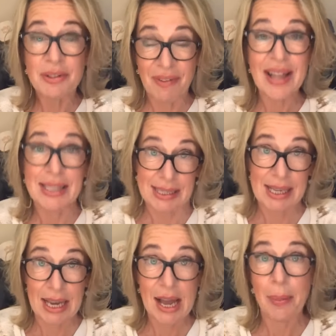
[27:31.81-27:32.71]
it's
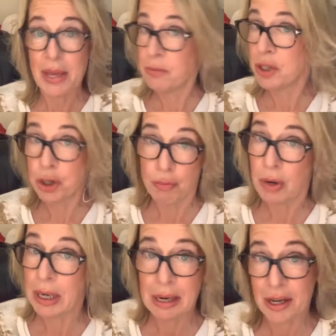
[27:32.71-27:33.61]
fancy and they do
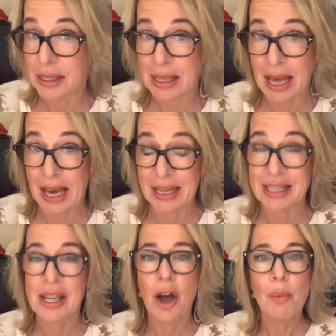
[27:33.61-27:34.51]
really nice
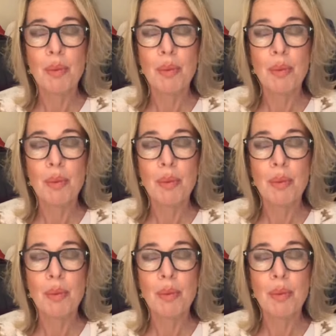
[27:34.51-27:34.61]
things.